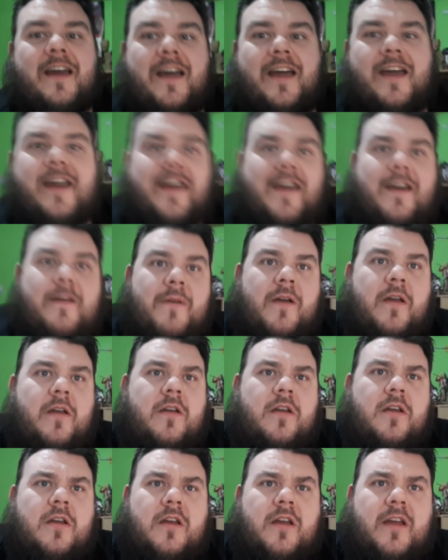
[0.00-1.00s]
Um,
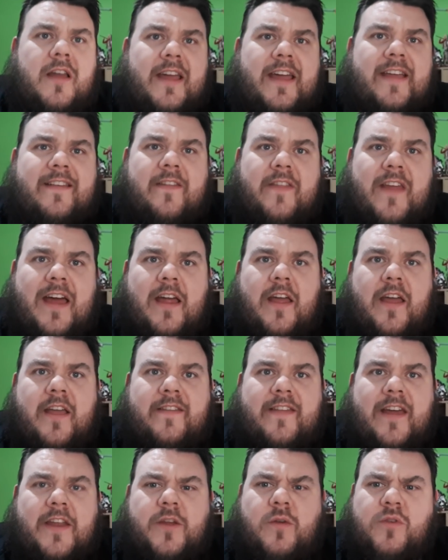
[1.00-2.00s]
isn't that
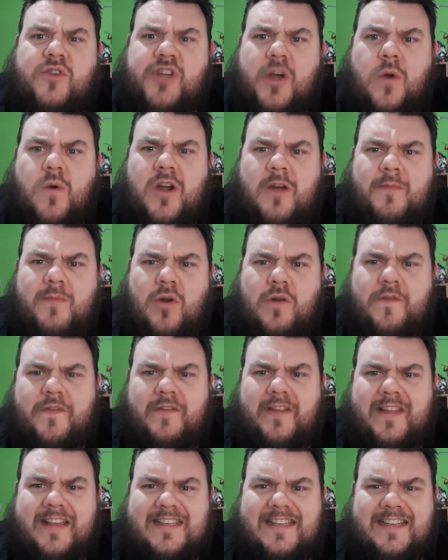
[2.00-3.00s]
is that new Joker movie
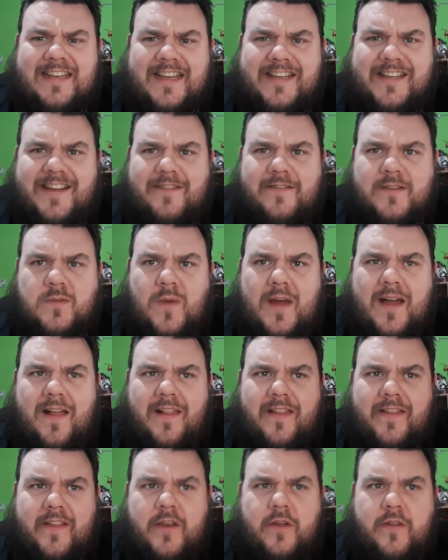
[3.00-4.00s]
releasing next year as
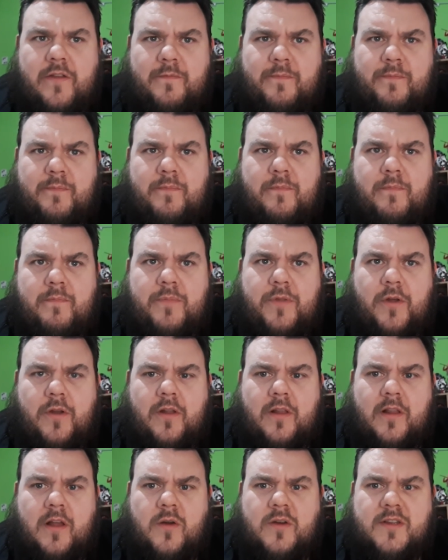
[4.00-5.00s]
well? I know they've done
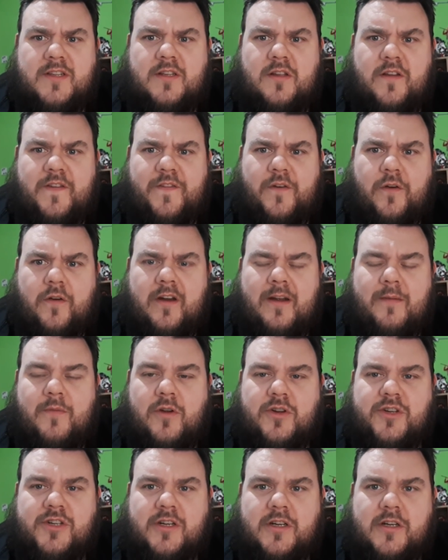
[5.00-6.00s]
a load of stuff for it. I'm
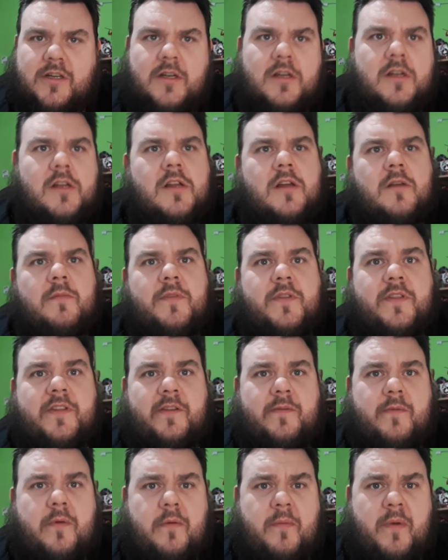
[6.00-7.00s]
not sure.
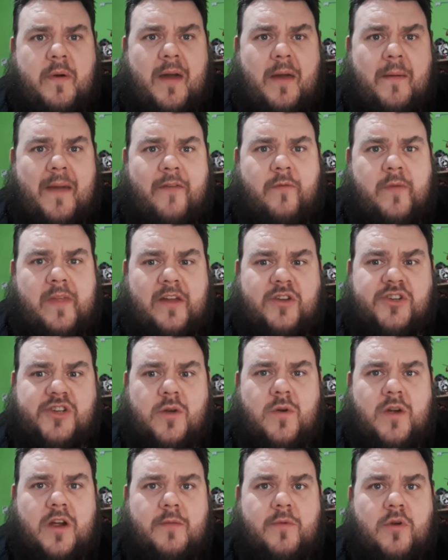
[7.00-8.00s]
There might be that
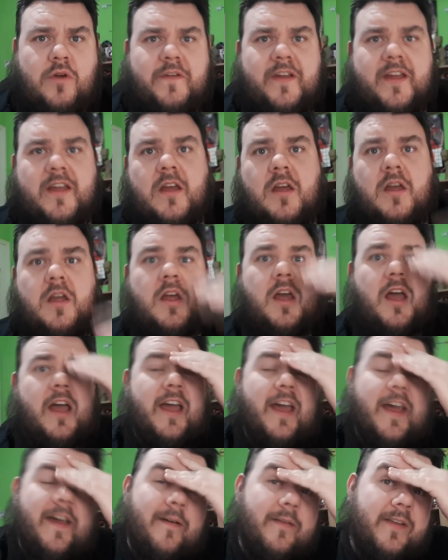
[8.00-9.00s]
Joker movie.
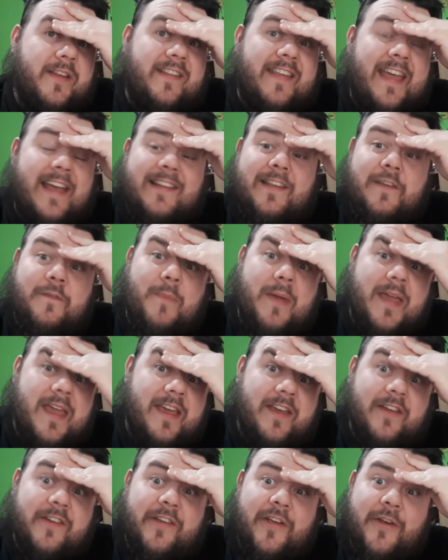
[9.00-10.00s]
Uh, Detective
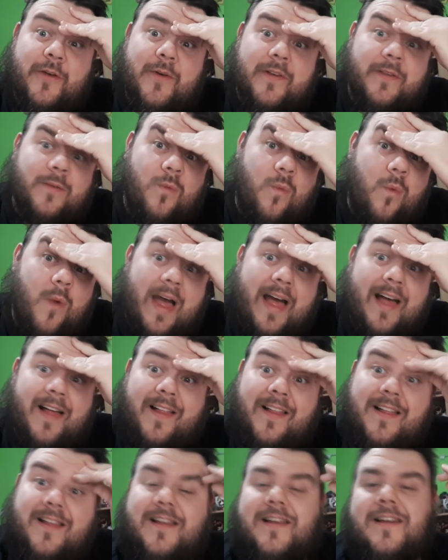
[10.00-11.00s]
Pikachu as
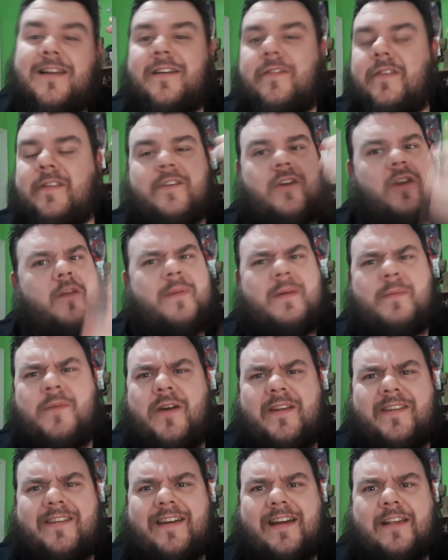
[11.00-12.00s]
well. There's going to be
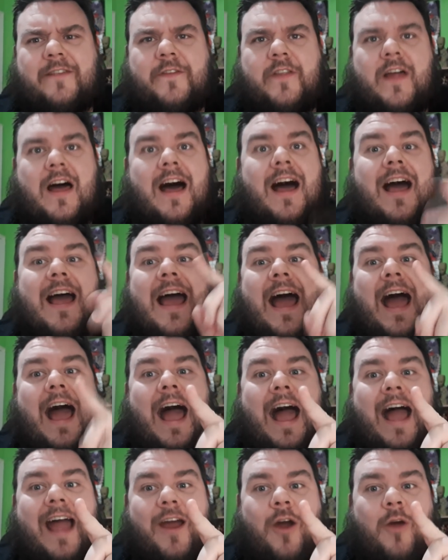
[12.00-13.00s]
merchandise for that.
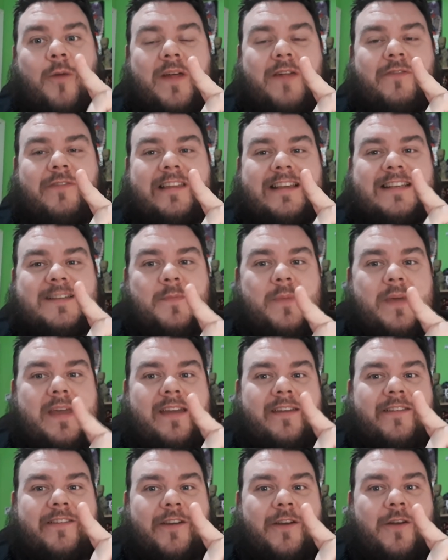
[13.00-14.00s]
I hope they release a
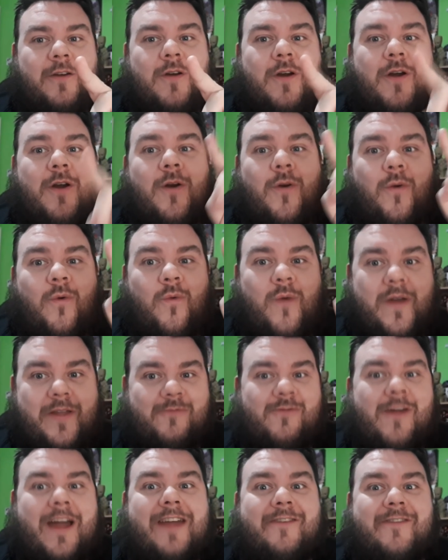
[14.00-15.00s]
Pikachu with
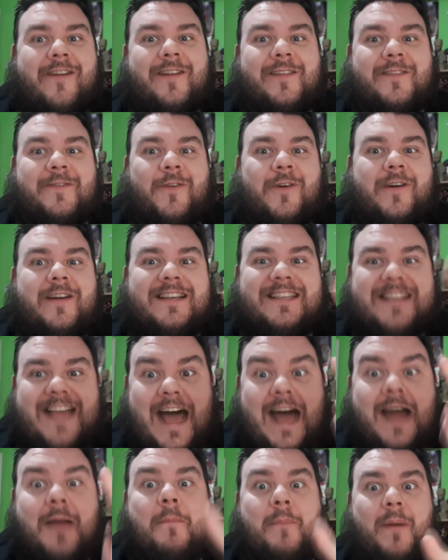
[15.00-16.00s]
Ryan Reynolds' voice.
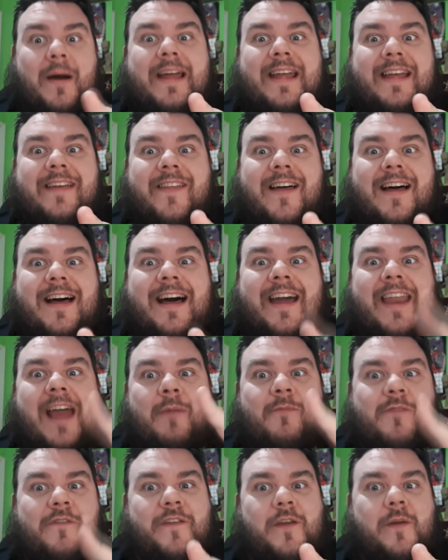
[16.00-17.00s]
I'm buying that, and
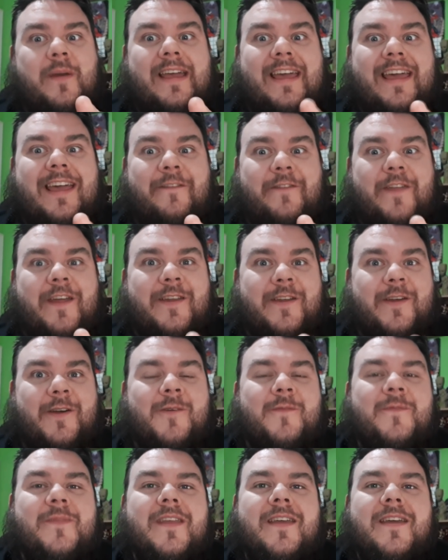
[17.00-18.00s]
I'm reviewing it if they
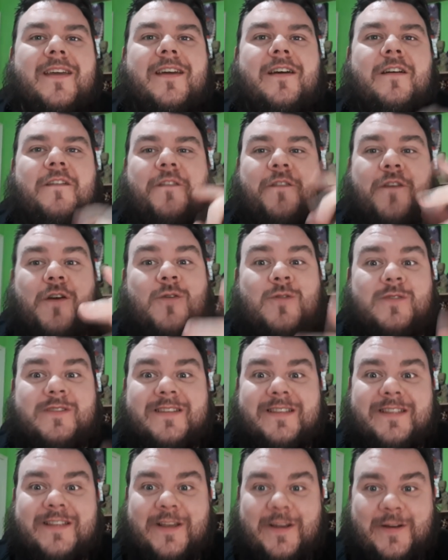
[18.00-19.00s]
do.
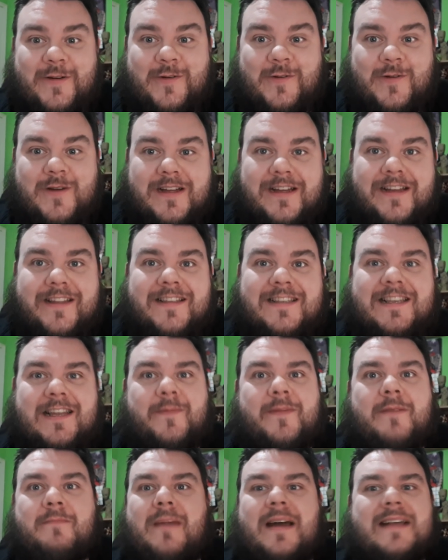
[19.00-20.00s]
Frozen two. There's going
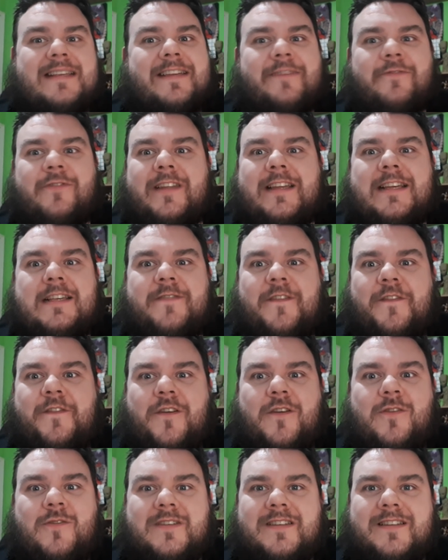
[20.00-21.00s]
to be a massive release for
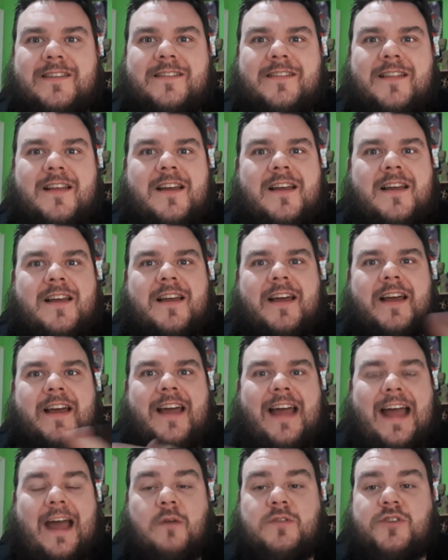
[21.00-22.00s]
Frozen.
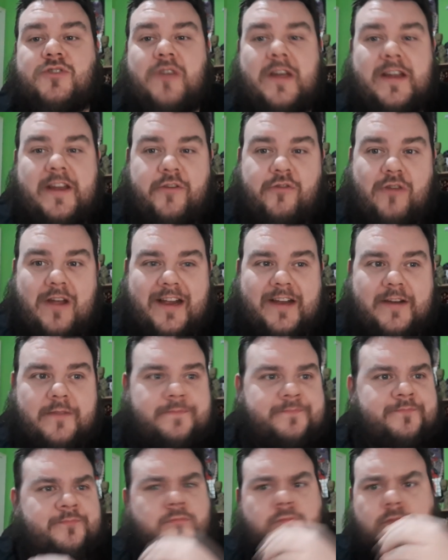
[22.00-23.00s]
Uh, House Train Your
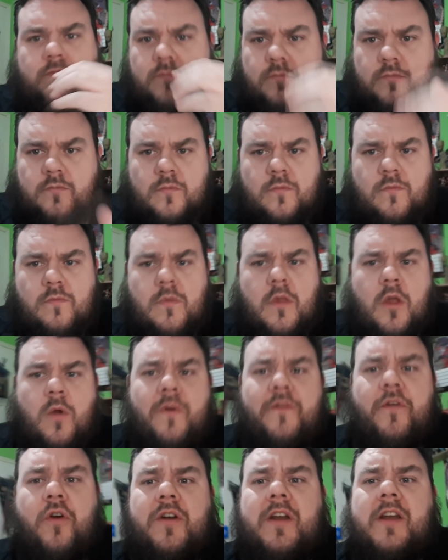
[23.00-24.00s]
Dragon.
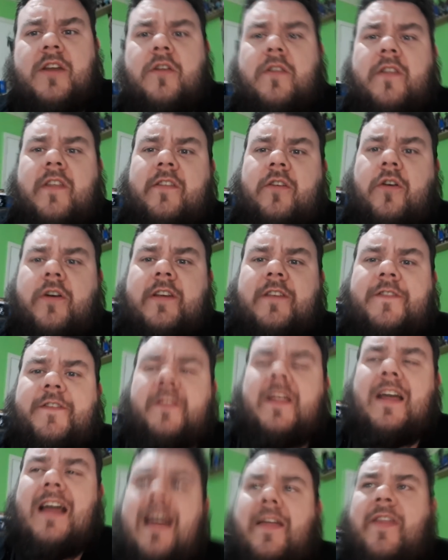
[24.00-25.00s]
We've already done the toys for
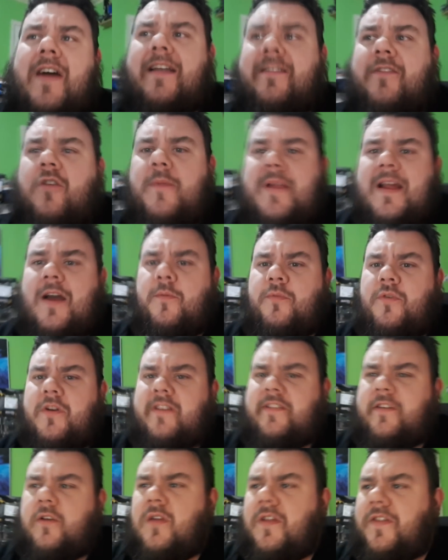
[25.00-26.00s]
that. That's coming out pretty
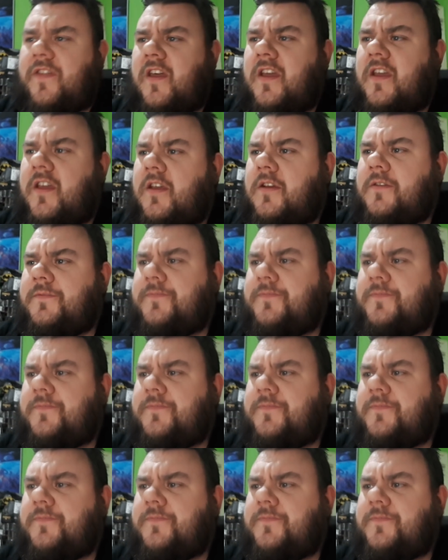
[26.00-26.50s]
soon, I think.